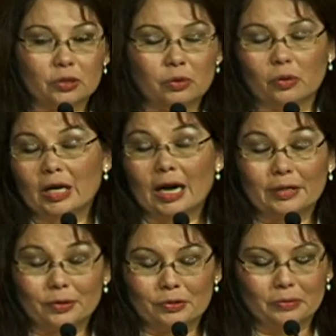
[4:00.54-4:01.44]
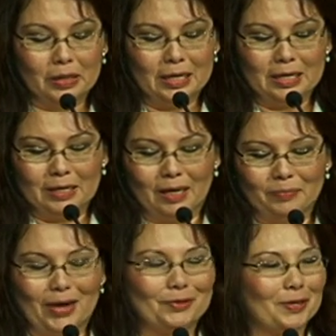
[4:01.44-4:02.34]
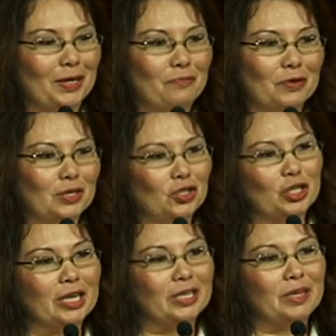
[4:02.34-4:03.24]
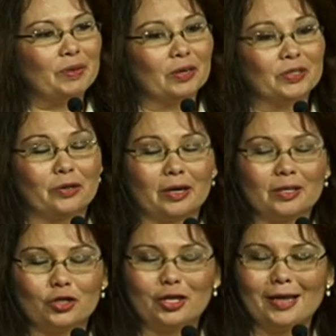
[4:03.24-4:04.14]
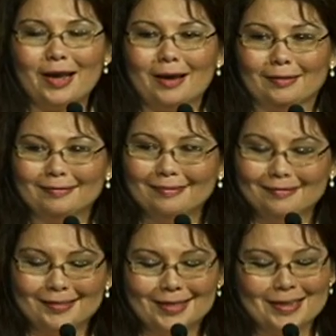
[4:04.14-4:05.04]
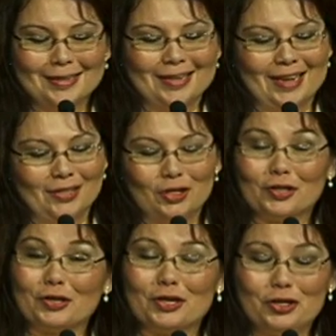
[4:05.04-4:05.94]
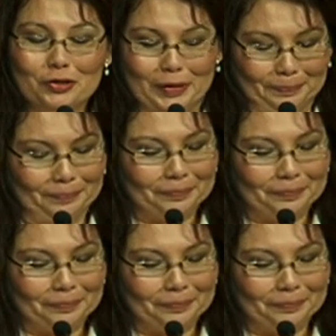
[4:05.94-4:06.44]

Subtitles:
school or high school, now studying for the GED because darn it, she can. And she's gonna do it.